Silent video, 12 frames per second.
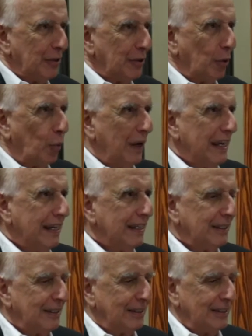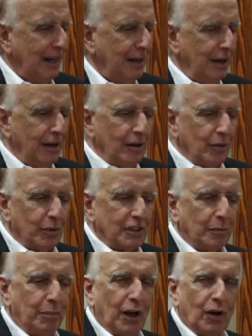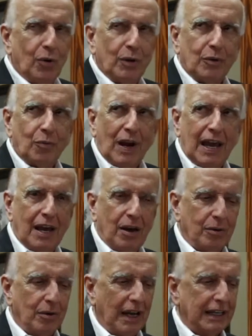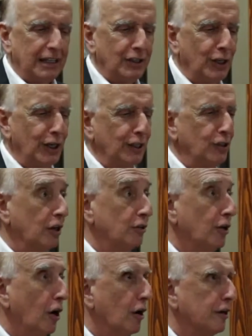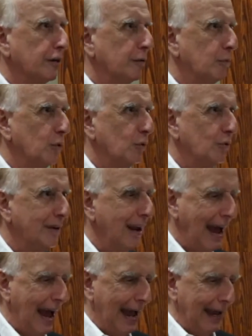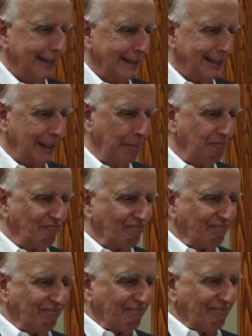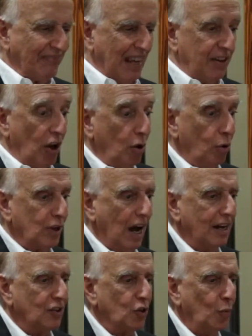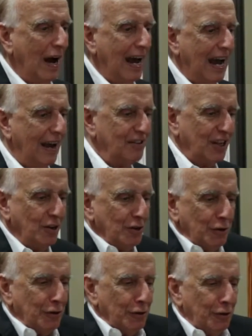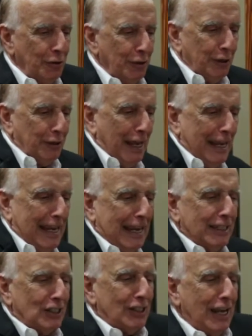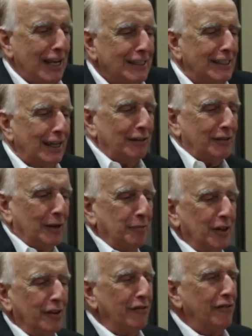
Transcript: The wind was a-blowing round like it does on dark of the moon nights. And the old conjure wives, they hitched themselves up to the